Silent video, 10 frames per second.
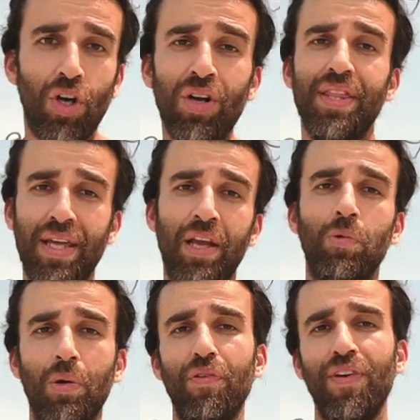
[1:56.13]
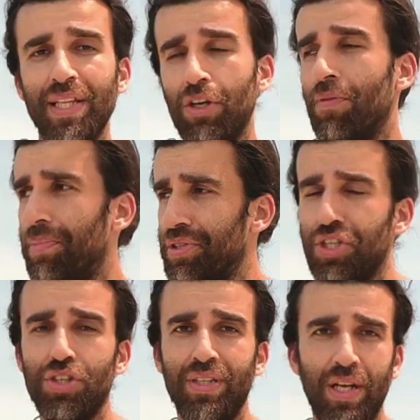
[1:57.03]
Only then, when we find a
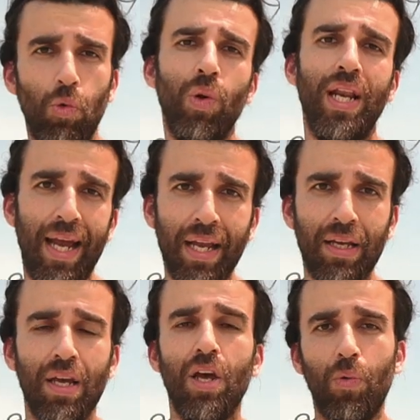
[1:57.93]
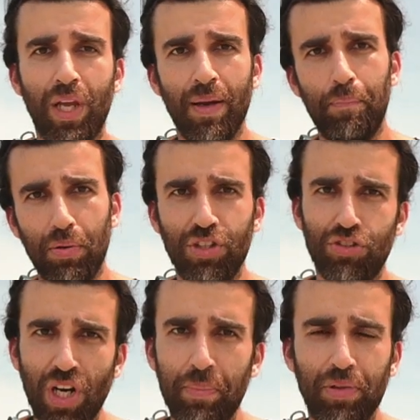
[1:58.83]
composition that we like, we can put the
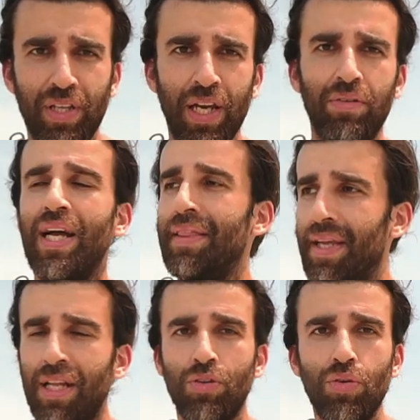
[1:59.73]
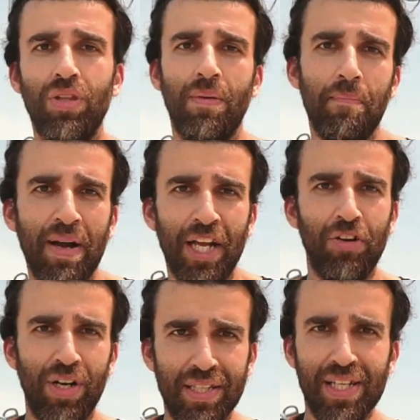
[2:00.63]
tripod down and then do the
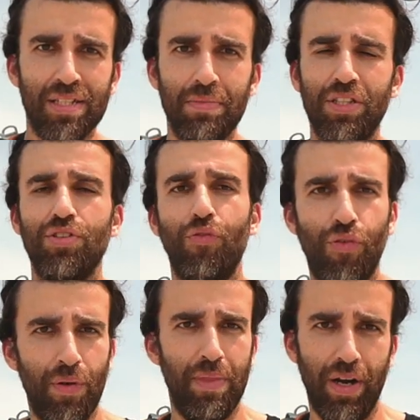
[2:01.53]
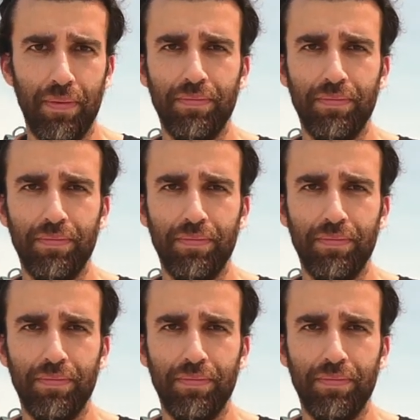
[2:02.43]
minor adjustments from there.